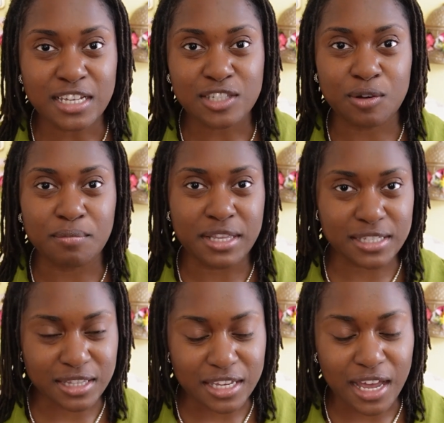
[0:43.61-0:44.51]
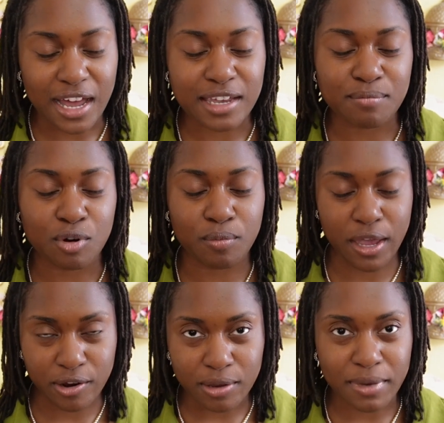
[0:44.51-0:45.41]
So mentally, I am
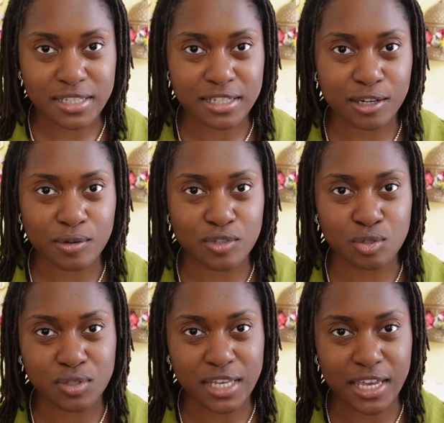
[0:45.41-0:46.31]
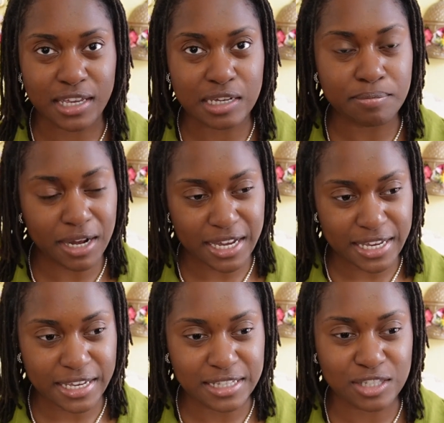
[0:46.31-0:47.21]
preparing myself to say
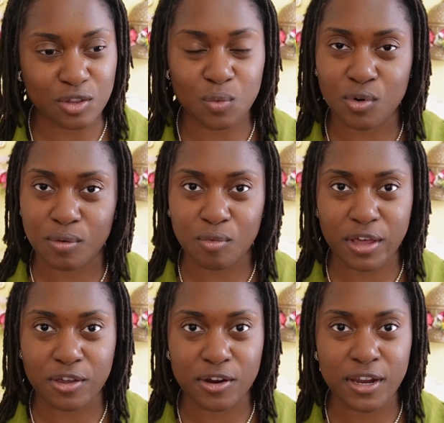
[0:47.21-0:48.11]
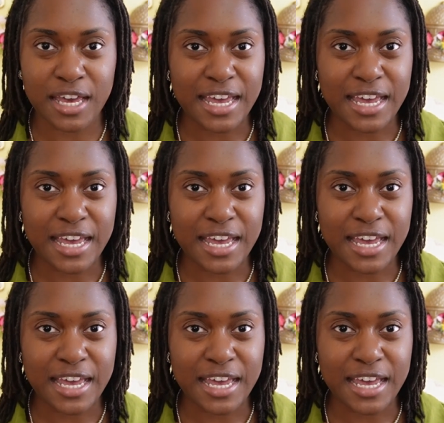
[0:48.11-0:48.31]
goodbye to the warm weather